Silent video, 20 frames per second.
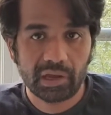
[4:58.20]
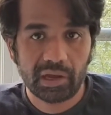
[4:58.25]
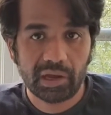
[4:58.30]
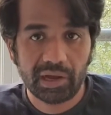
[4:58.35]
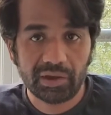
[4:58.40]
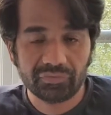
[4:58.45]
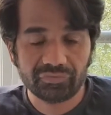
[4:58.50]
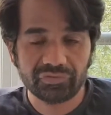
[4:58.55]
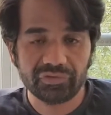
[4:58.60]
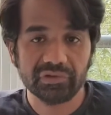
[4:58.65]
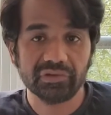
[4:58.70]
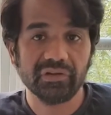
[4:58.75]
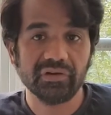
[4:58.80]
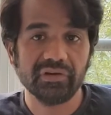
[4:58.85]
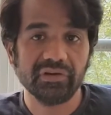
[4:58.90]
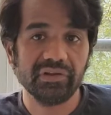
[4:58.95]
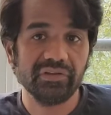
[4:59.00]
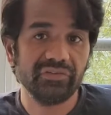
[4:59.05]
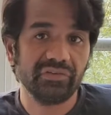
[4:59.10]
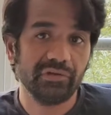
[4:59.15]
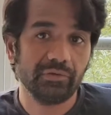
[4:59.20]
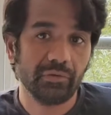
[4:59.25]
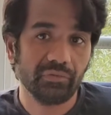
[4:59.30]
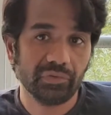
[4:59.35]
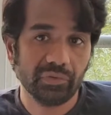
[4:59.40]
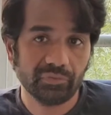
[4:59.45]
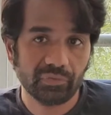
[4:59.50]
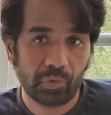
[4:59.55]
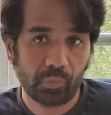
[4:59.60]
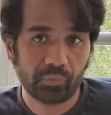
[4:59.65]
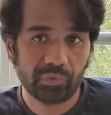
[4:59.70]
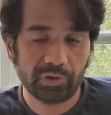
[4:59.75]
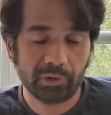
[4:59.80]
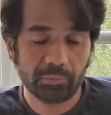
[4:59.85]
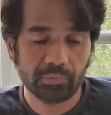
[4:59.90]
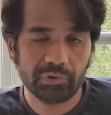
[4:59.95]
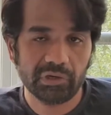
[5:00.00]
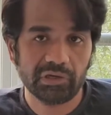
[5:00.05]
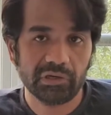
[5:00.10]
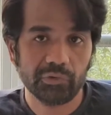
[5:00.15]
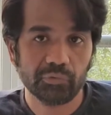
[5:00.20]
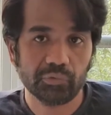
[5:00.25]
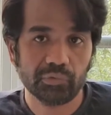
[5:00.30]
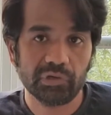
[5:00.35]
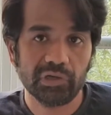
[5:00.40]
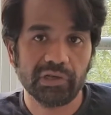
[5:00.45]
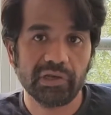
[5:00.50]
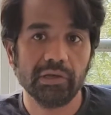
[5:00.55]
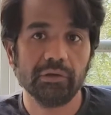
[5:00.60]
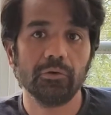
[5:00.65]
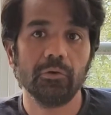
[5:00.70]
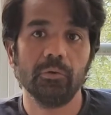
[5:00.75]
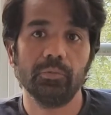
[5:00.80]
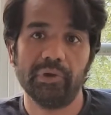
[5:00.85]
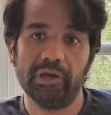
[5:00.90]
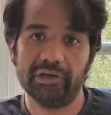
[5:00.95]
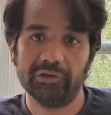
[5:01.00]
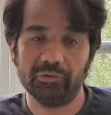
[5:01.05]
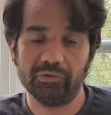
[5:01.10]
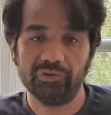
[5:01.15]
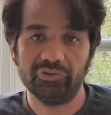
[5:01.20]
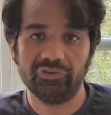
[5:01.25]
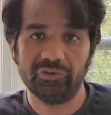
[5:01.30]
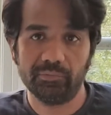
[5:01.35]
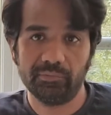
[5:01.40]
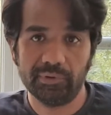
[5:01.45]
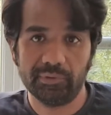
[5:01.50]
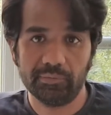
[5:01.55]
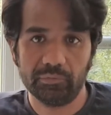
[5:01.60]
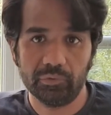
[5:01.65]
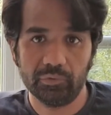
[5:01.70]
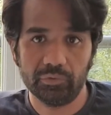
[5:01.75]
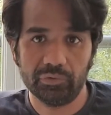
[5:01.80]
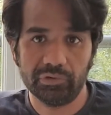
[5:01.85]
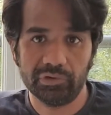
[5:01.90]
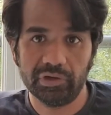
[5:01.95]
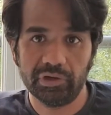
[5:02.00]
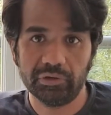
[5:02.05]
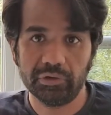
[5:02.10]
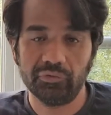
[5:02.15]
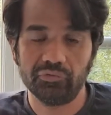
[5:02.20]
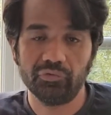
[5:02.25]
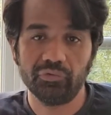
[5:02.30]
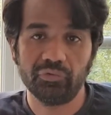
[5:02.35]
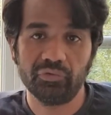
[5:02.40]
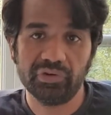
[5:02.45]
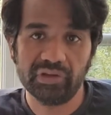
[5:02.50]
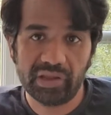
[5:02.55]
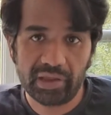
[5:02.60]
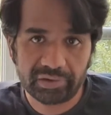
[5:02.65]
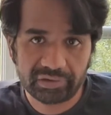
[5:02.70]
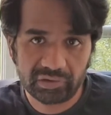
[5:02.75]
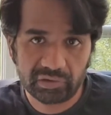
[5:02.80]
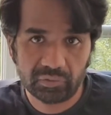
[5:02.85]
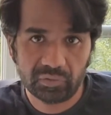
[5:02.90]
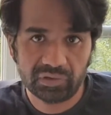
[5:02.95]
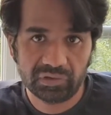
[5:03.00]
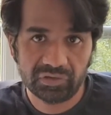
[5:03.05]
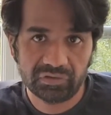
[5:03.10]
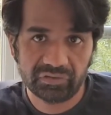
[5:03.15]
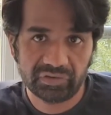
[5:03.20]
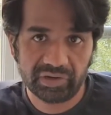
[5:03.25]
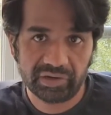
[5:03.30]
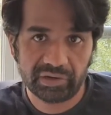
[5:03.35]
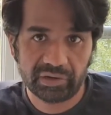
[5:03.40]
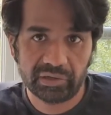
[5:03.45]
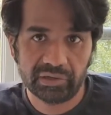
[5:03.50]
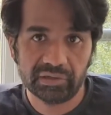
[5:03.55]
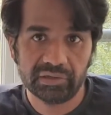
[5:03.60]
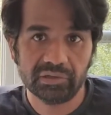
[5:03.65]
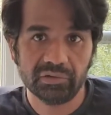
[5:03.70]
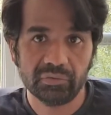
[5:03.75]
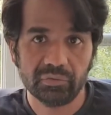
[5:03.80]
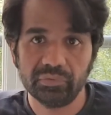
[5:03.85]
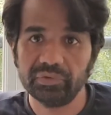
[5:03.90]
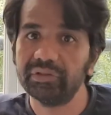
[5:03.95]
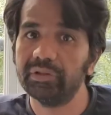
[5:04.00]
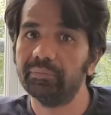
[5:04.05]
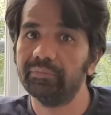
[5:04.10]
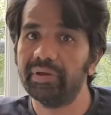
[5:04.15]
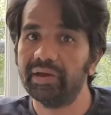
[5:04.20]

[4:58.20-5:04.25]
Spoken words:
after the reset of the firmware update, it will again go back to the shipping mode, and you have to reactivate the tracker with the